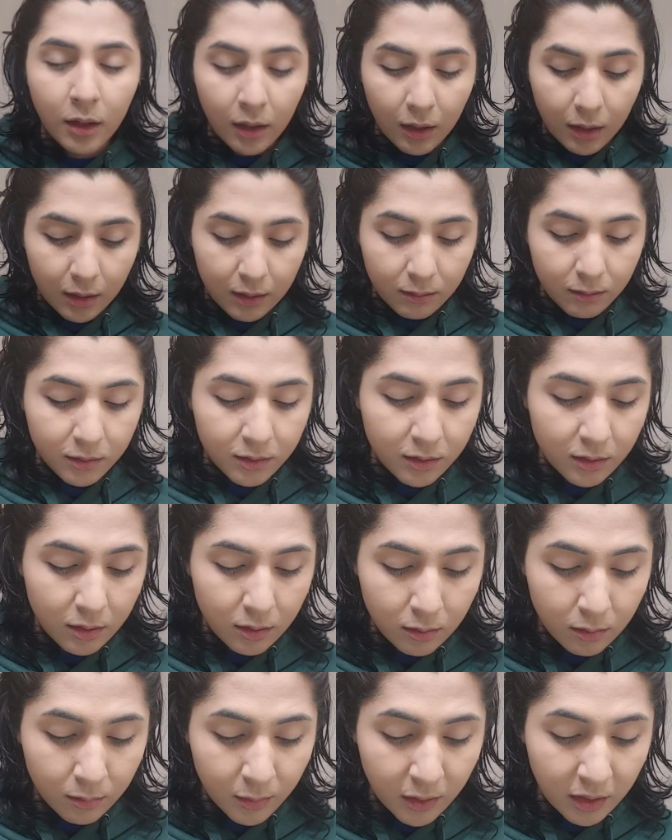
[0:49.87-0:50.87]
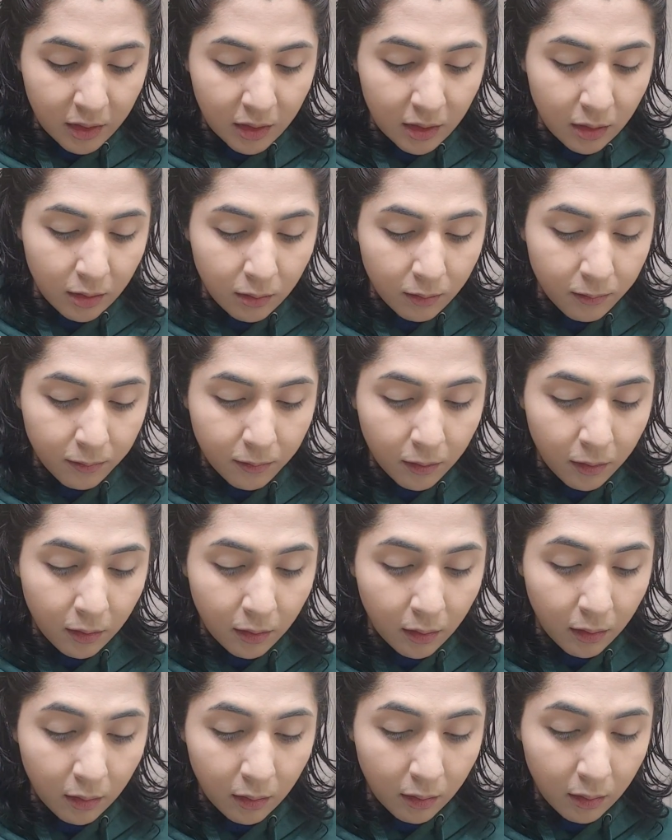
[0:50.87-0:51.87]
I was normally going to go
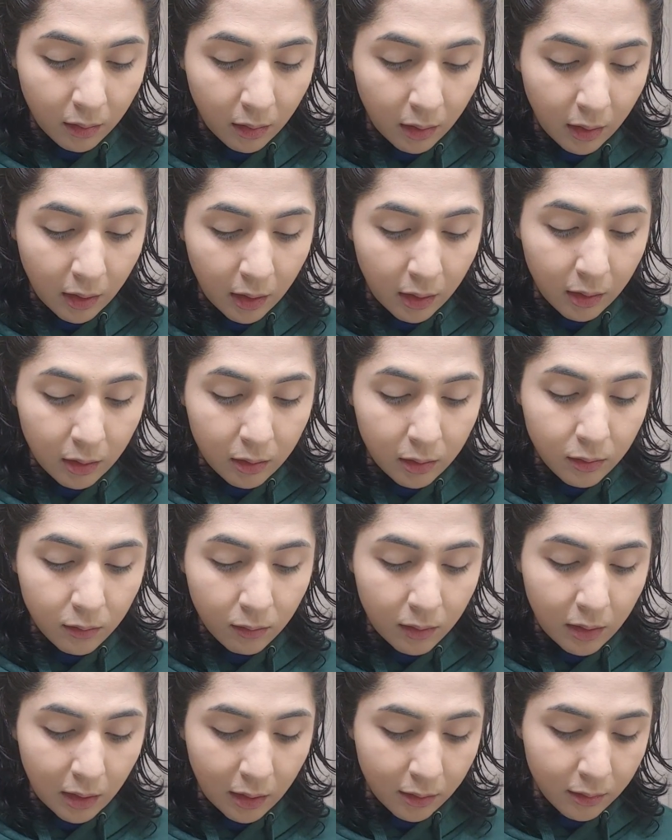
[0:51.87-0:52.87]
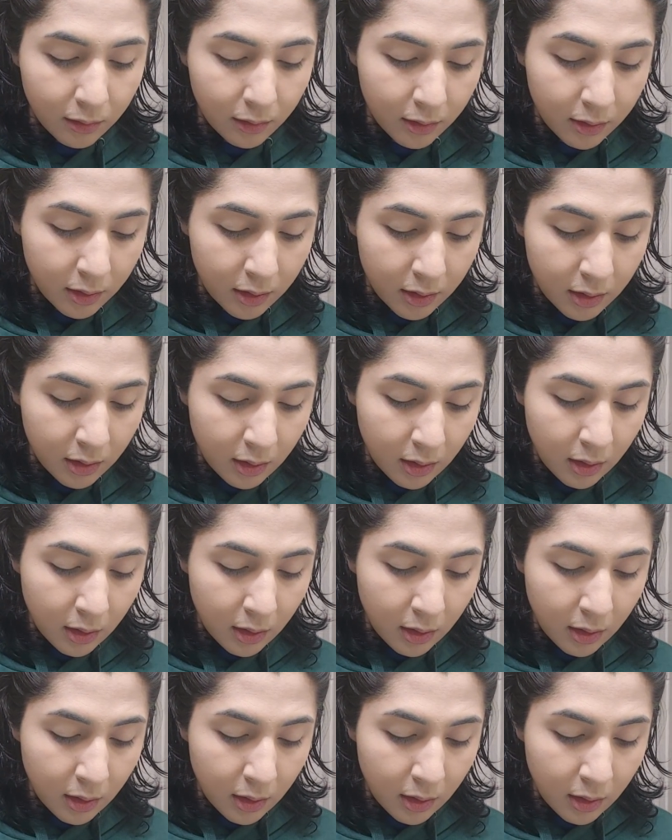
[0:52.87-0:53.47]
for a 2-color look